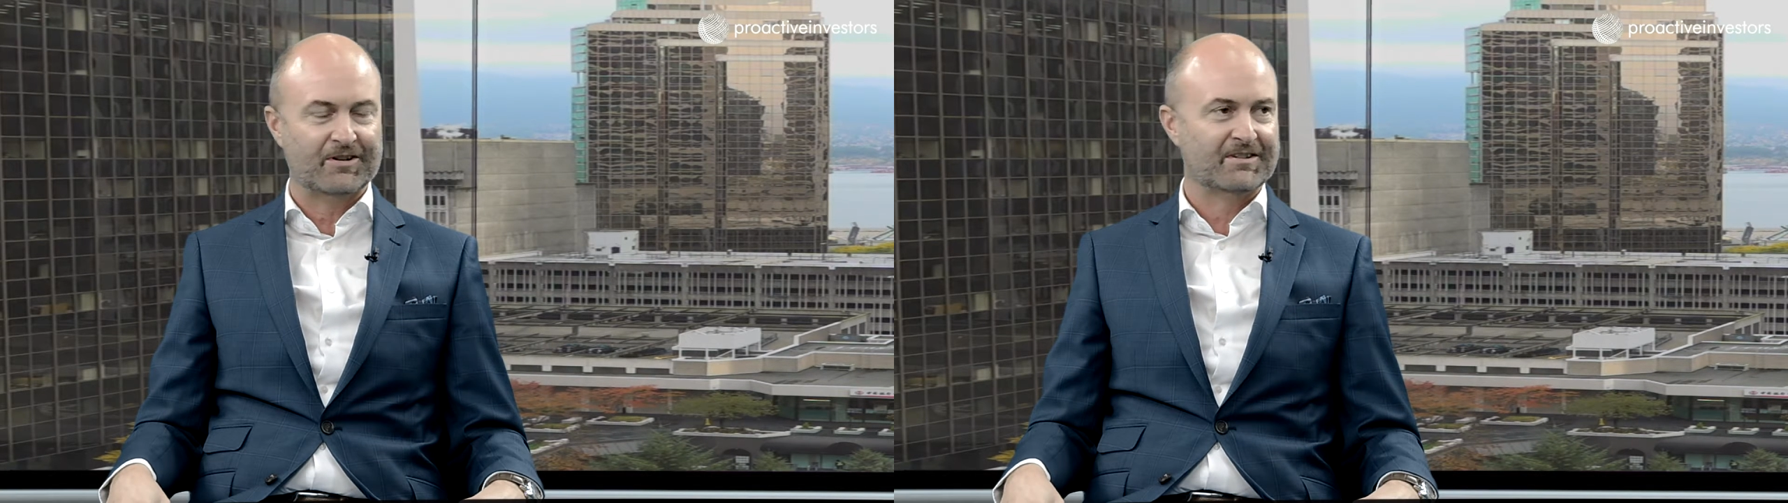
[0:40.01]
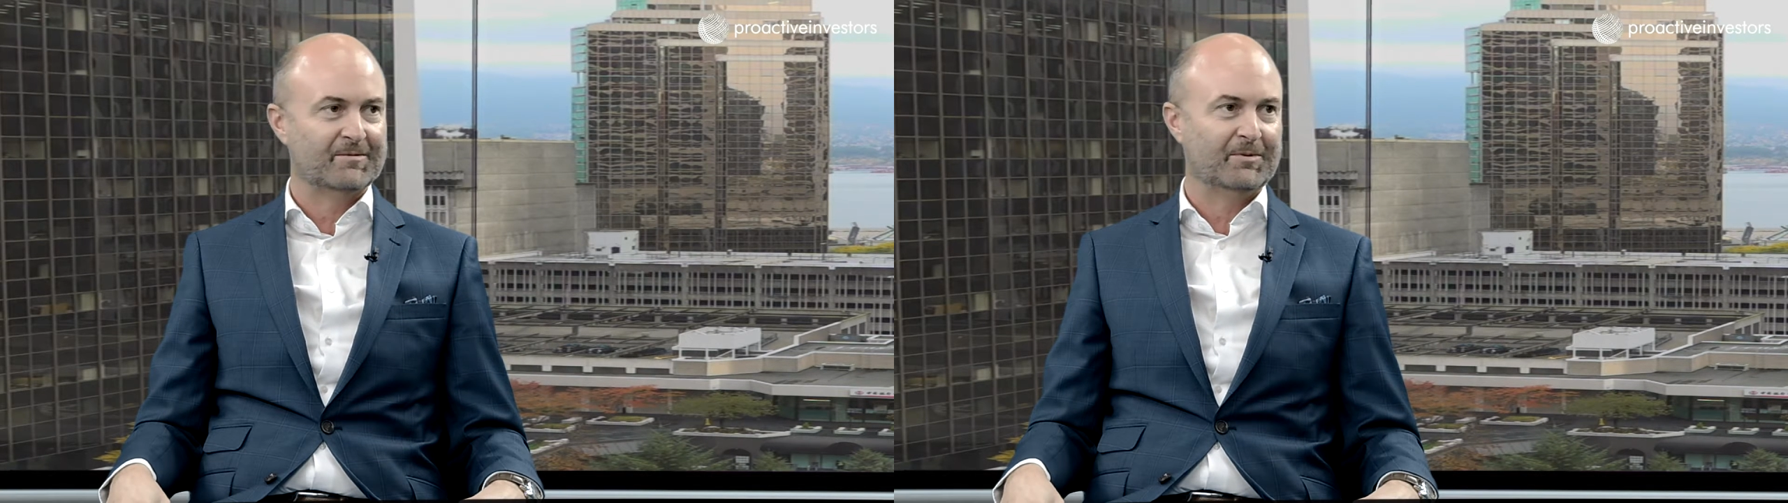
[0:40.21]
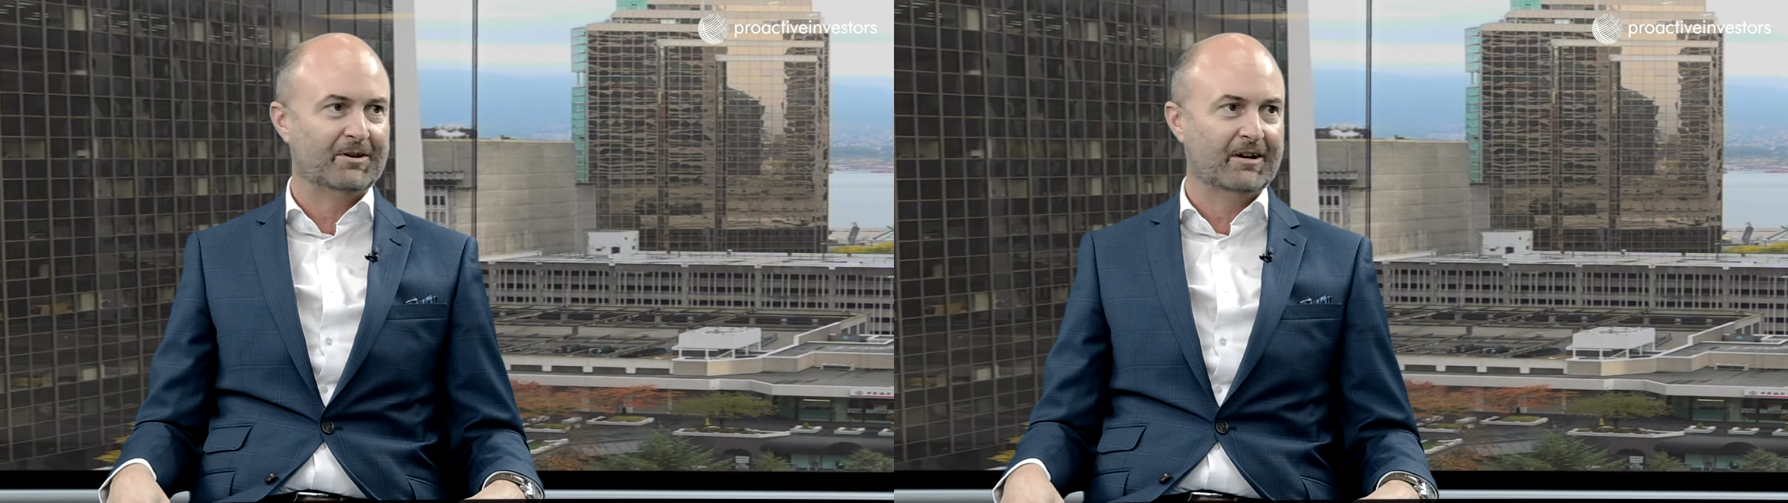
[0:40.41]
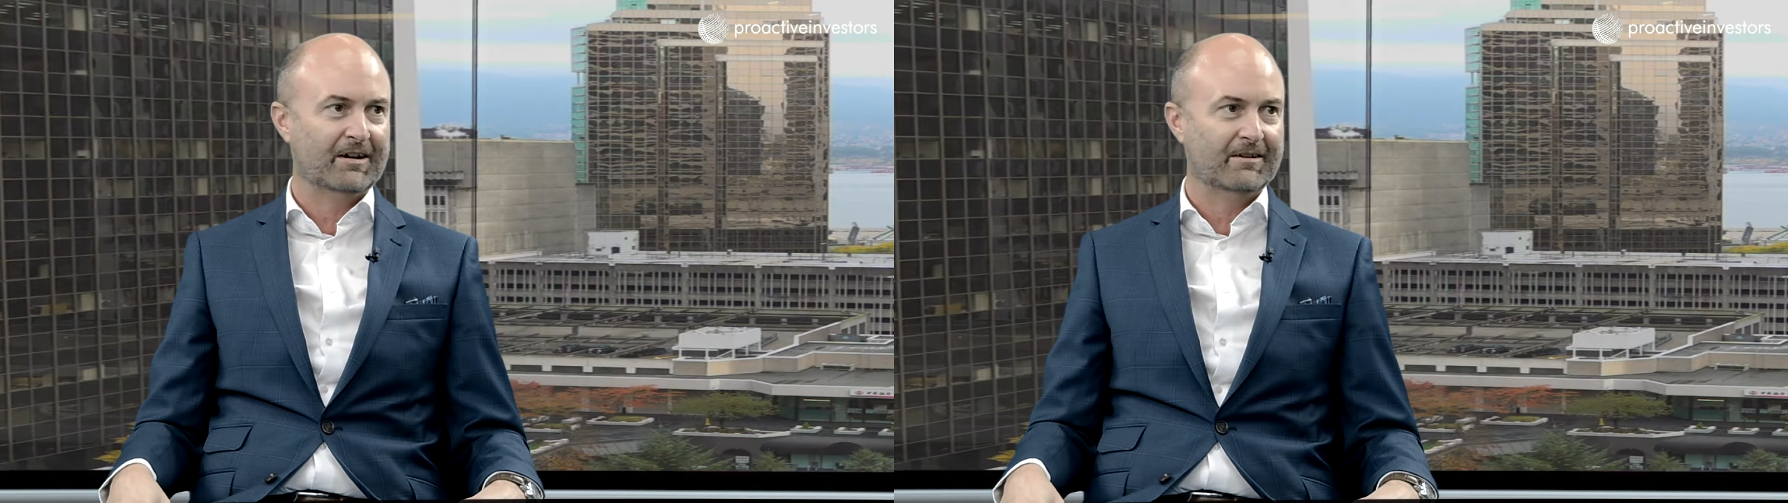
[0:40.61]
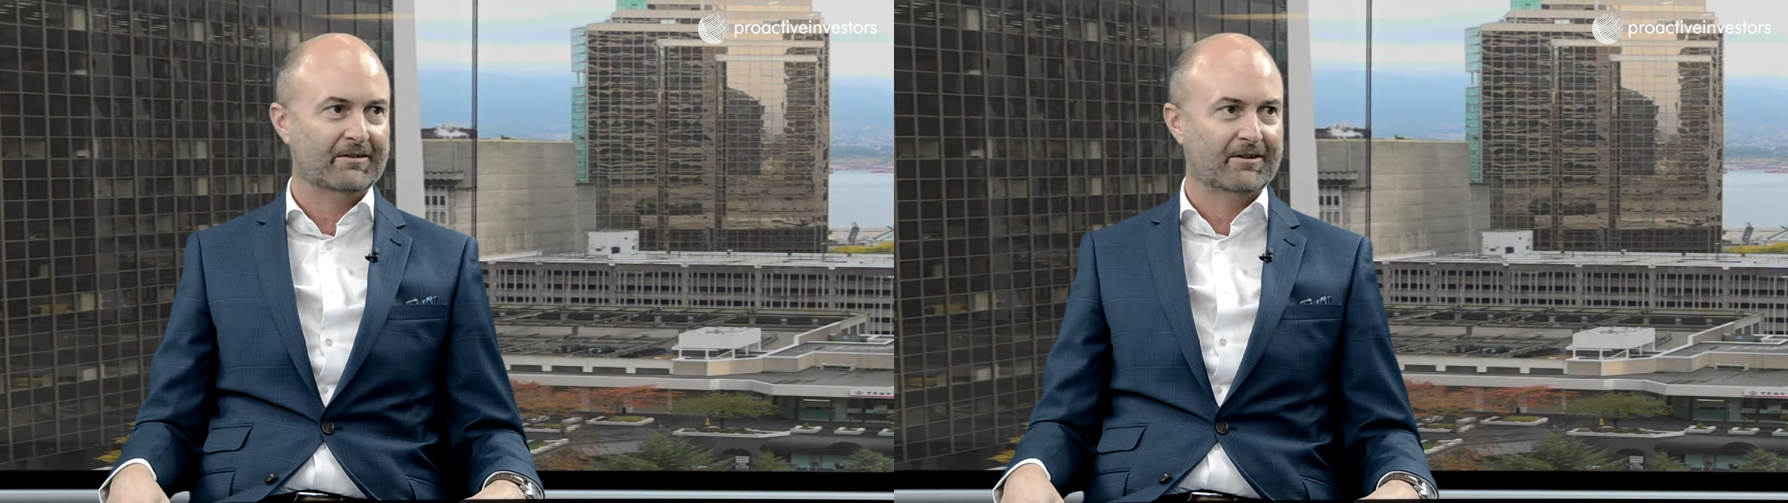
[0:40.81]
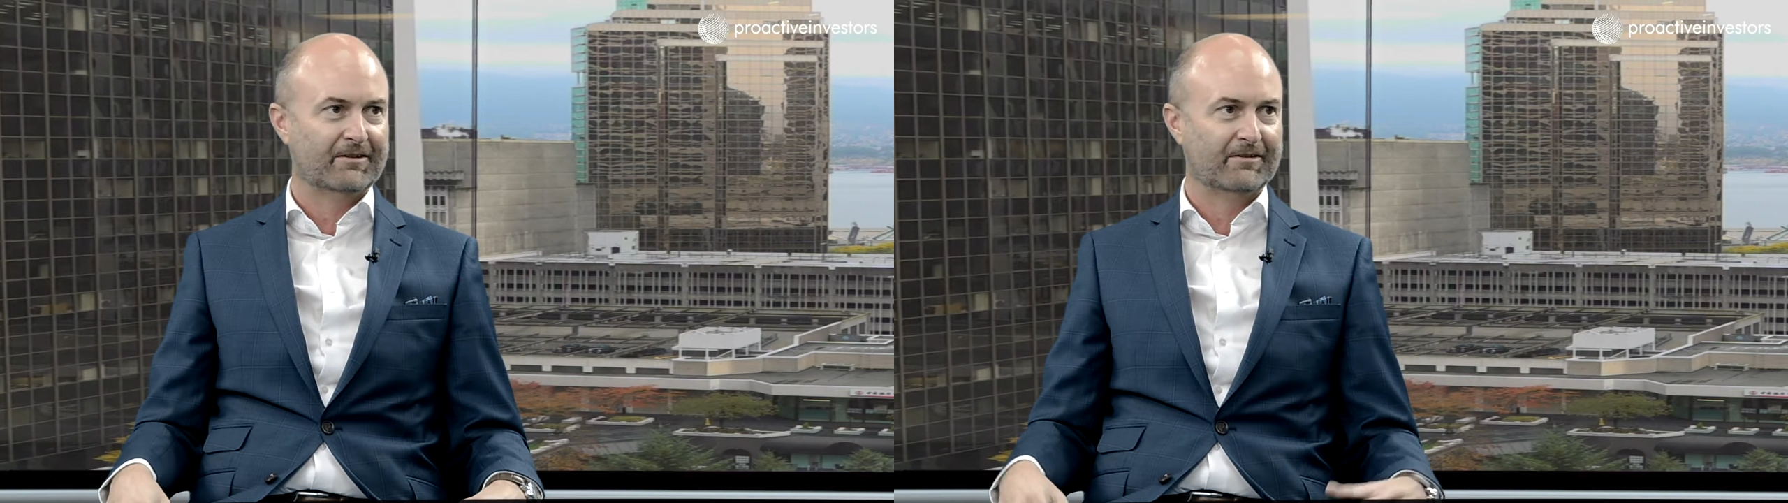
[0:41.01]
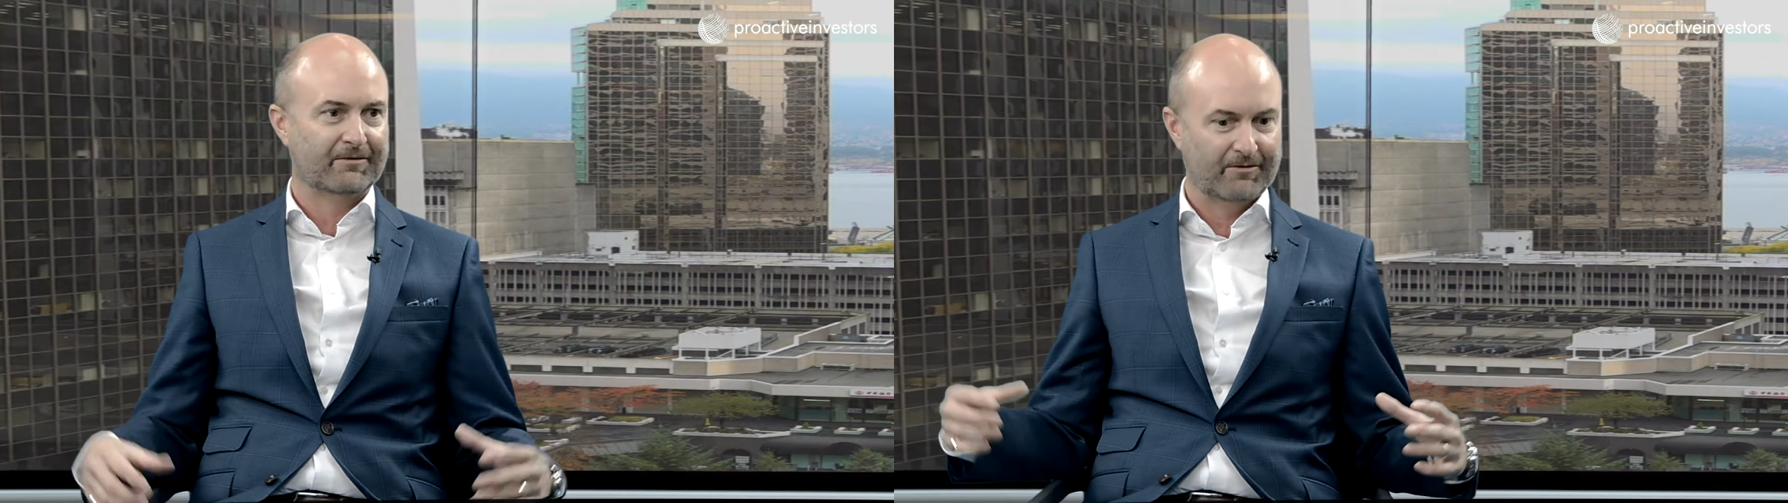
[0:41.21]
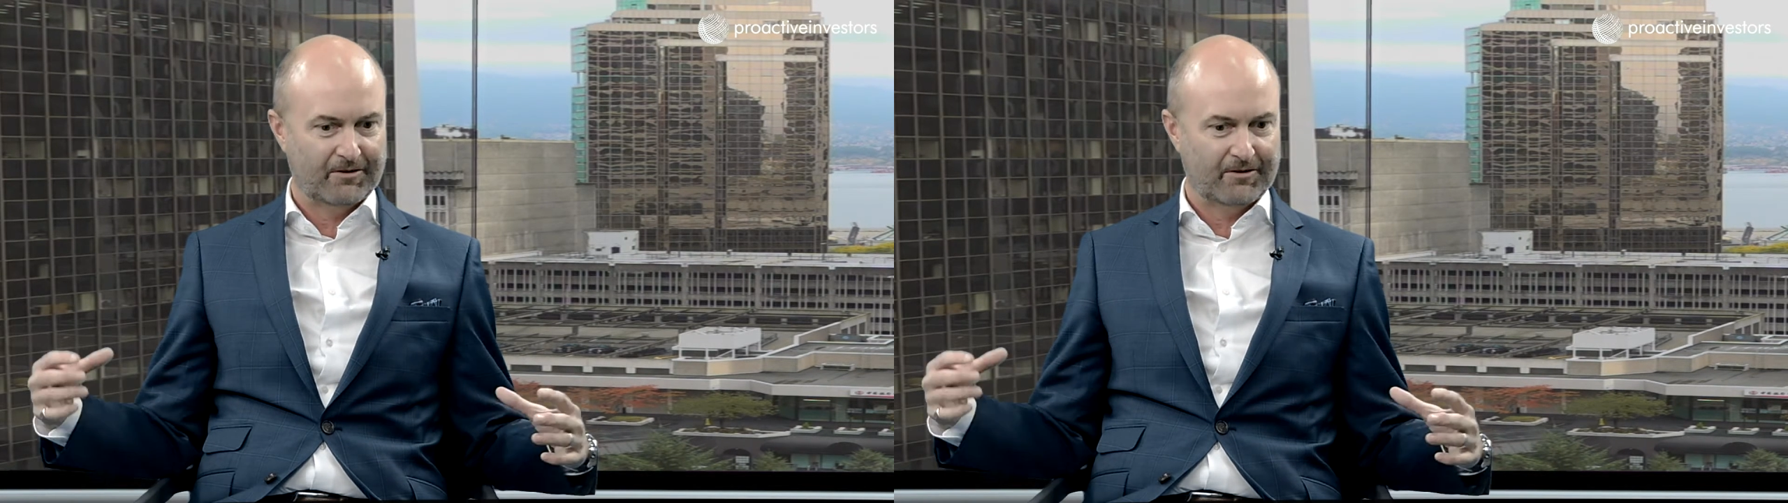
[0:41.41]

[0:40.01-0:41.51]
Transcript: on supply on